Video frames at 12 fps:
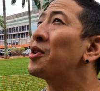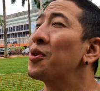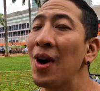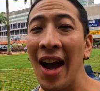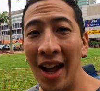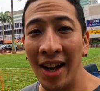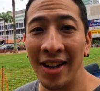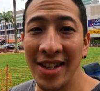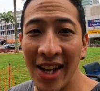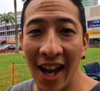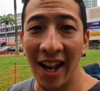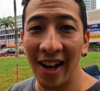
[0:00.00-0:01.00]
grand,
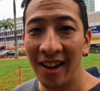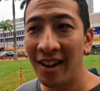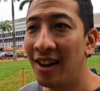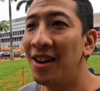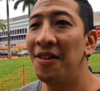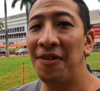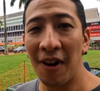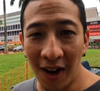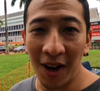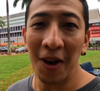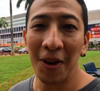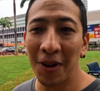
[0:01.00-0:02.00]
yet very
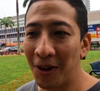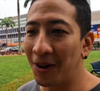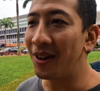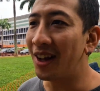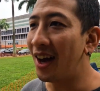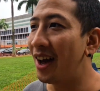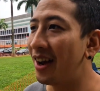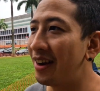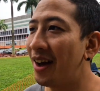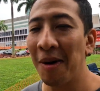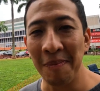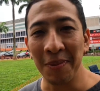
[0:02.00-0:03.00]
local and
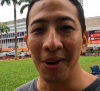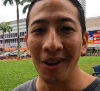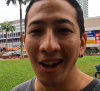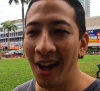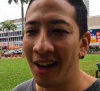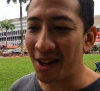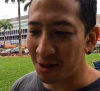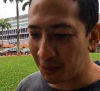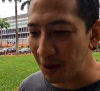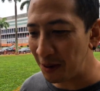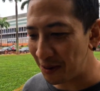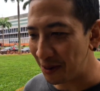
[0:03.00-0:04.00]
humble, and it's
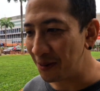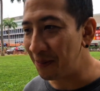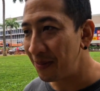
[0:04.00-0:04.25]
beautiful.